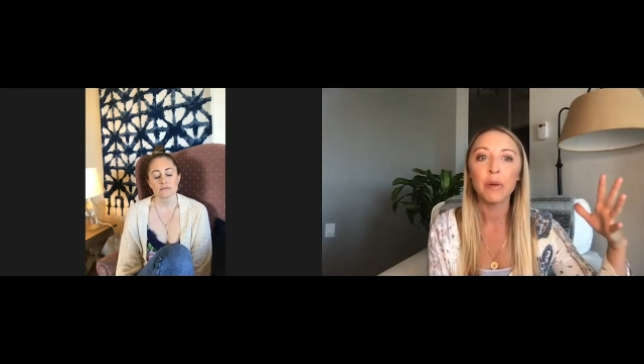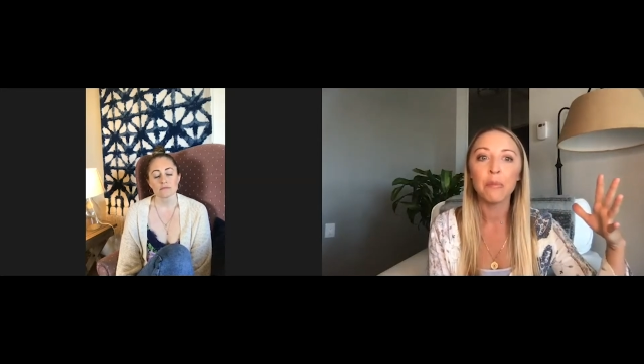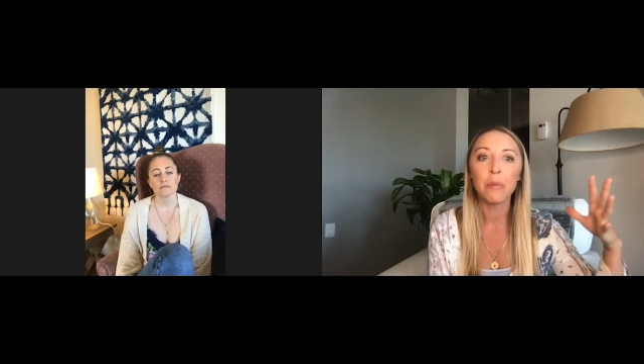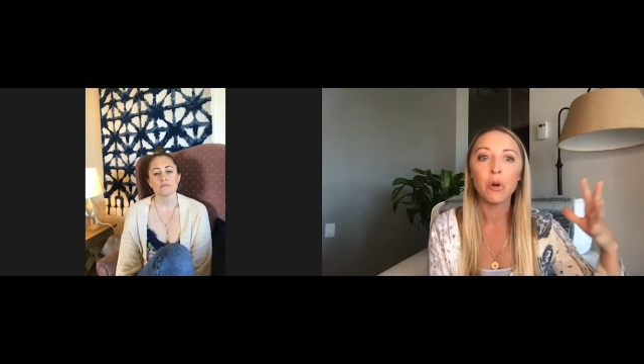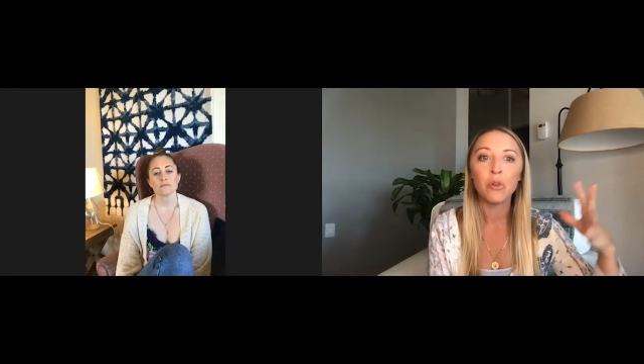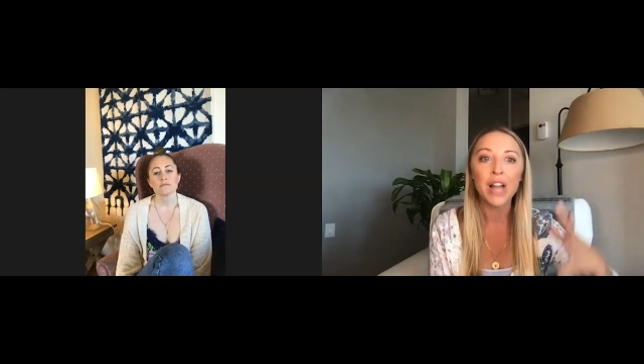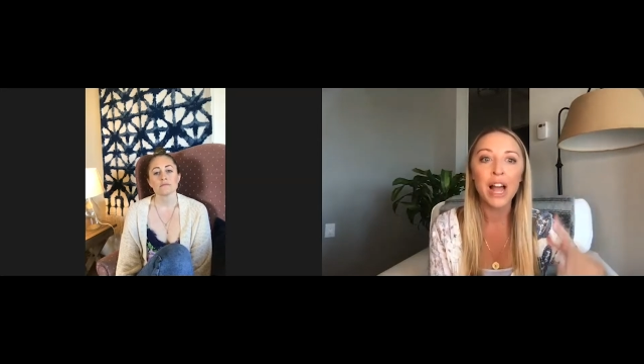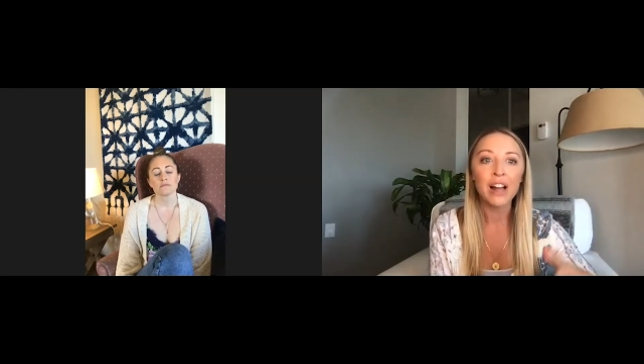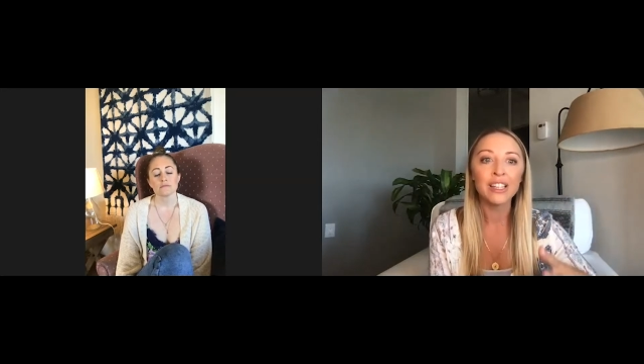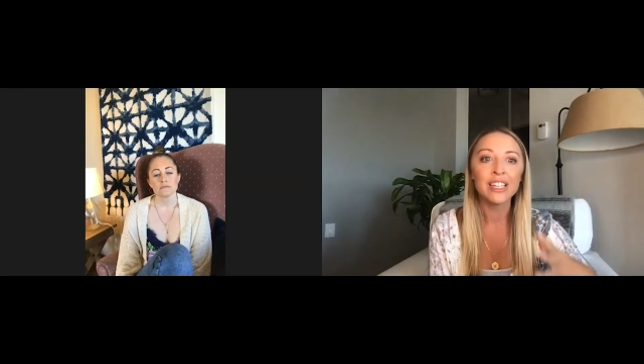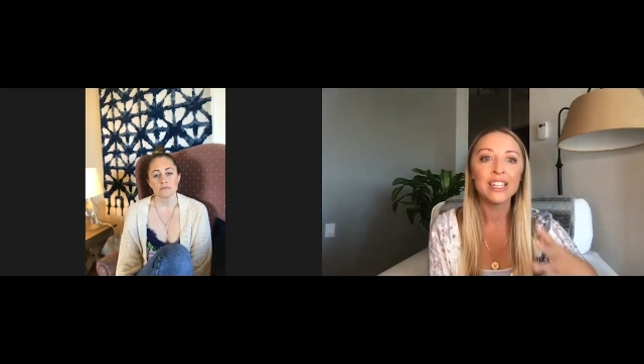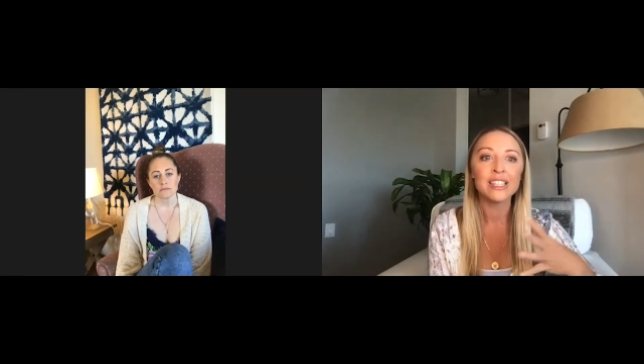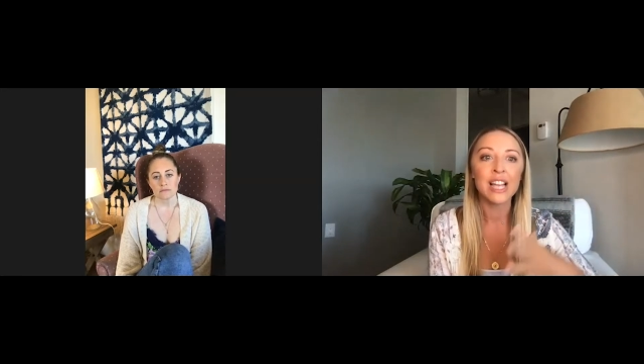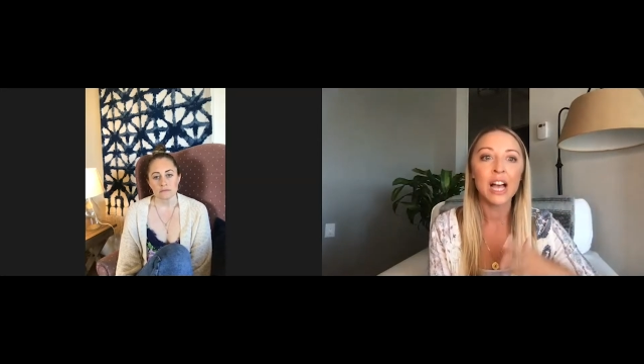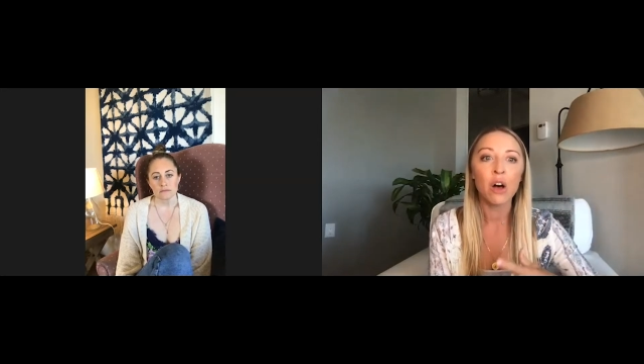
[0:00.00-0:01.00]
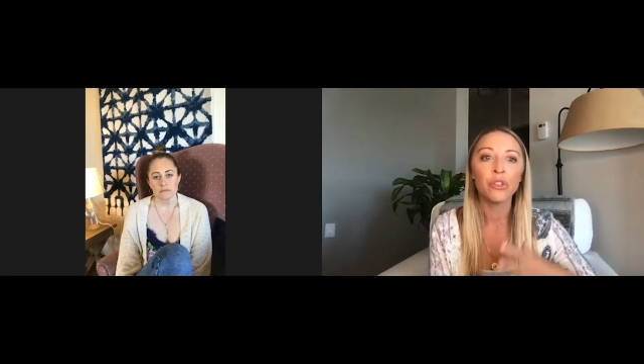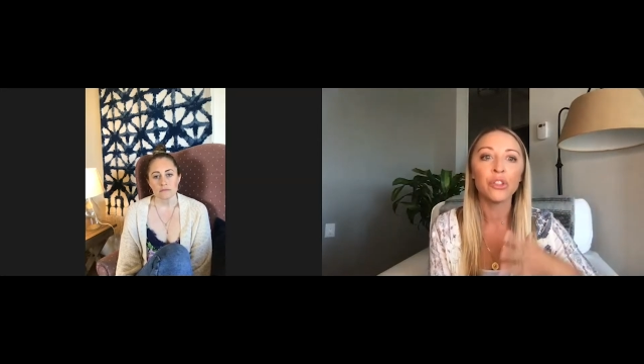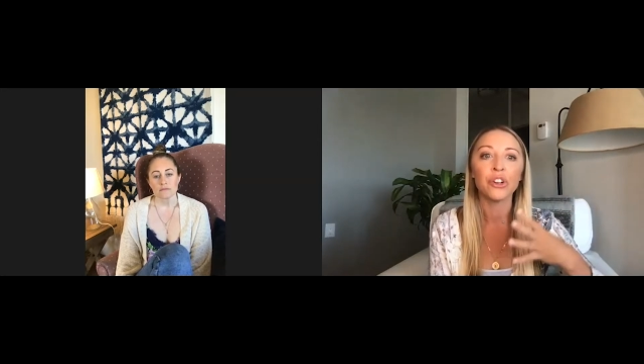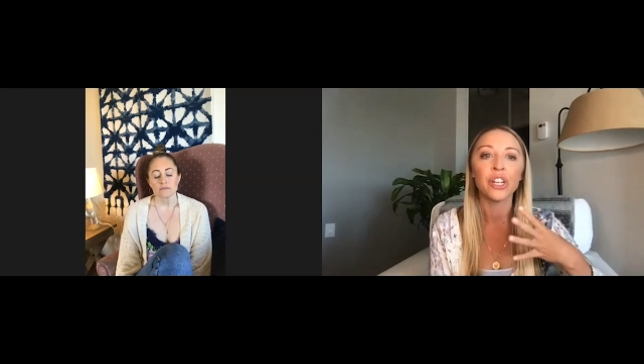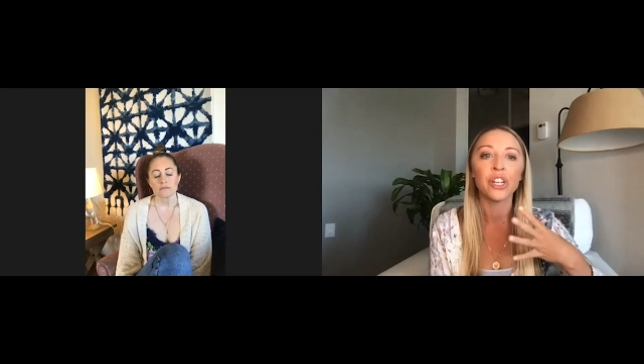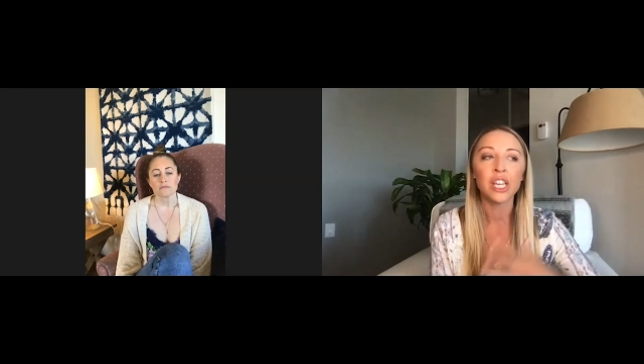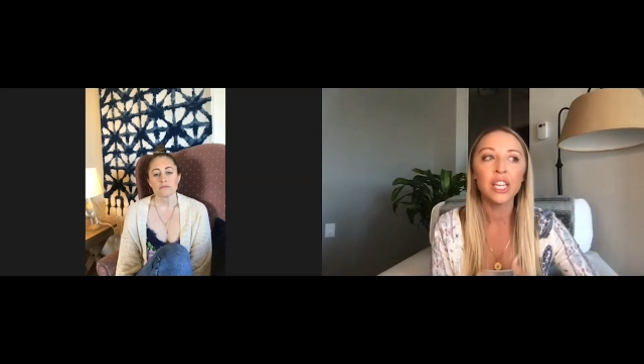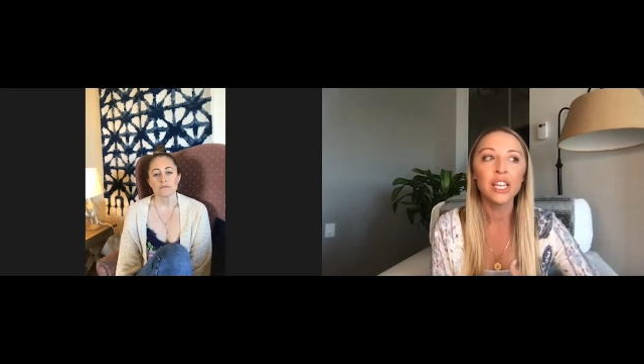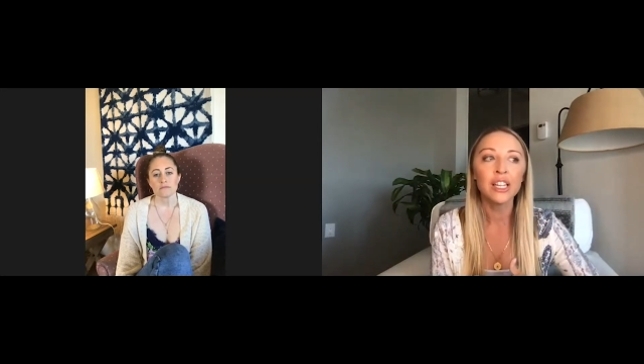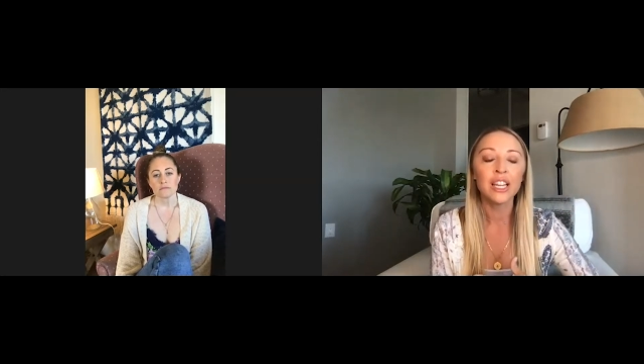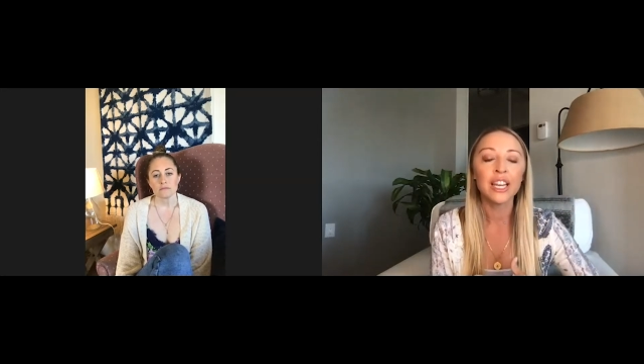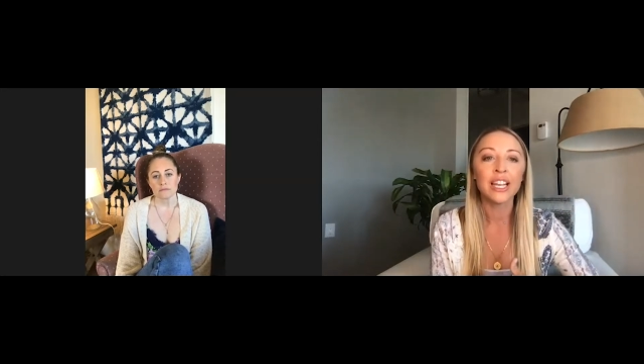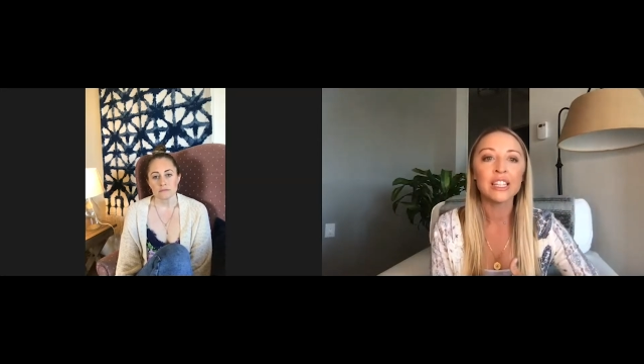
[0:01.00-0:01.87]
modalities out there to healing,